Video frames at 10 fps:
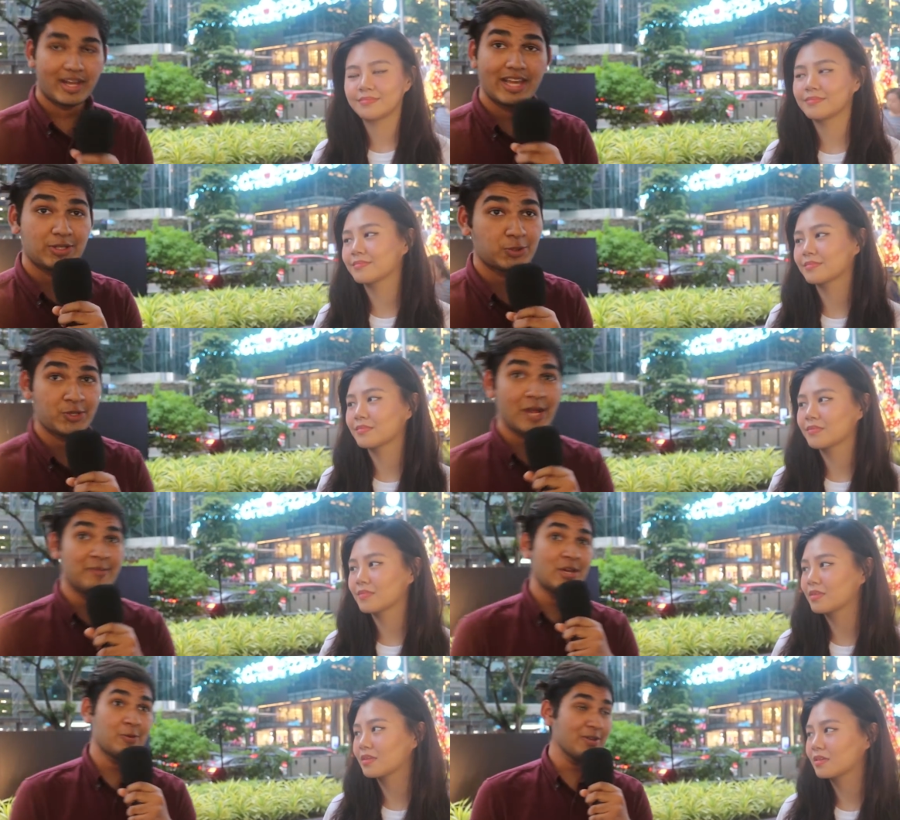Speaker 1: Okay, so today
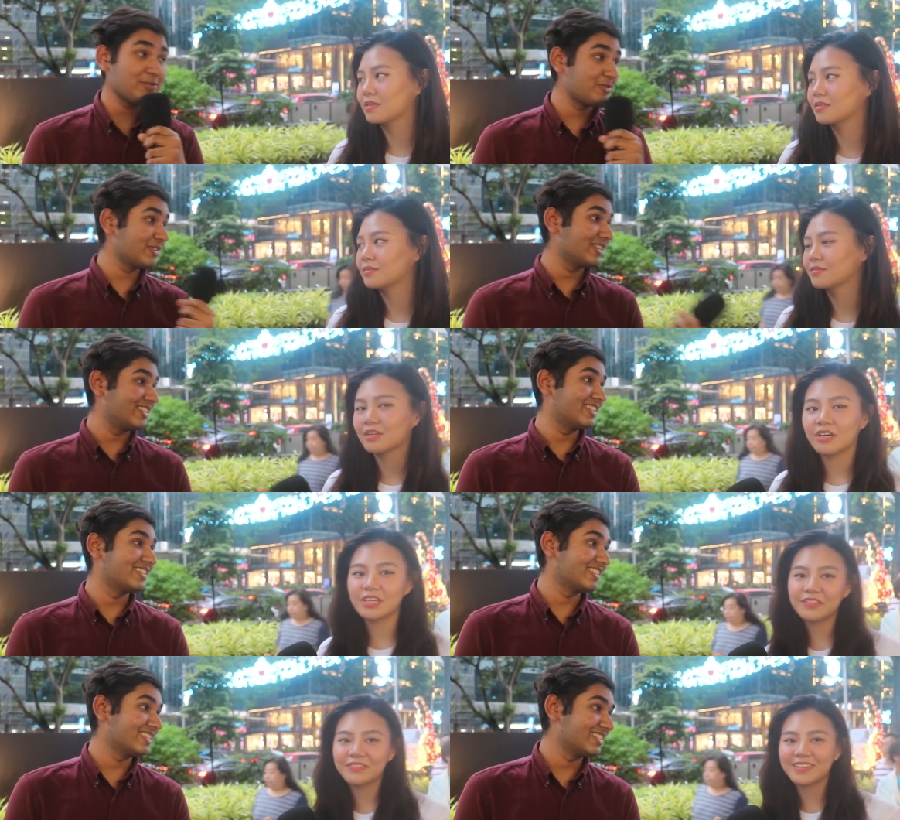I'm here with
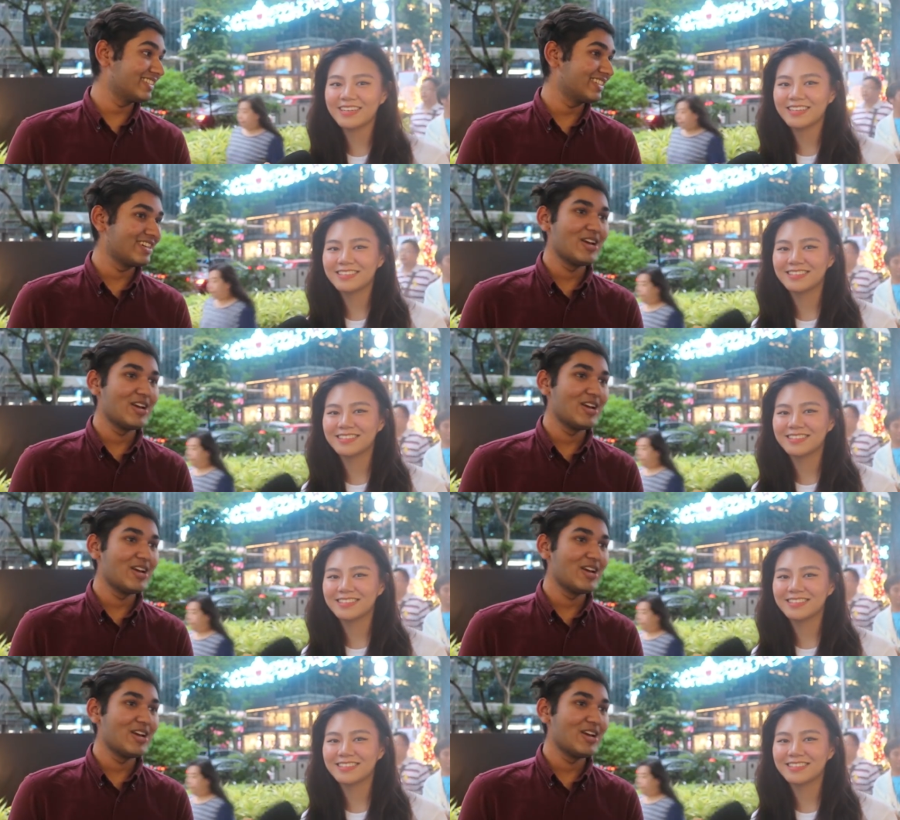Olivia.